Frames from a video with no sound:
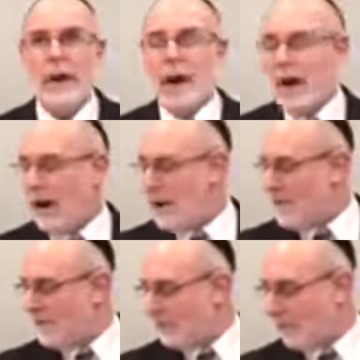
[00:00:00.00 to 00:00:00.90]

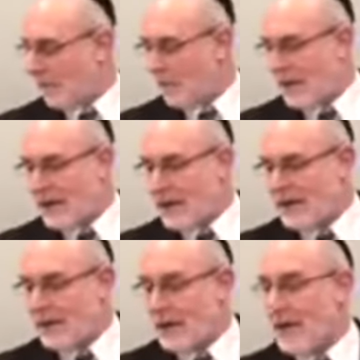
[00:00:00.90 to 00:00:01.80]
Um,
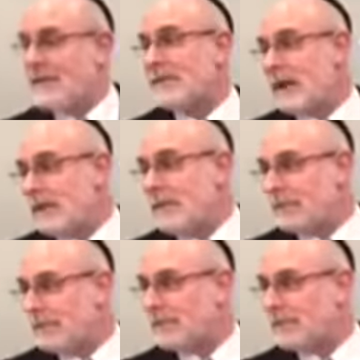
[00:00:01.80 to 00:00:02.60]
his grandson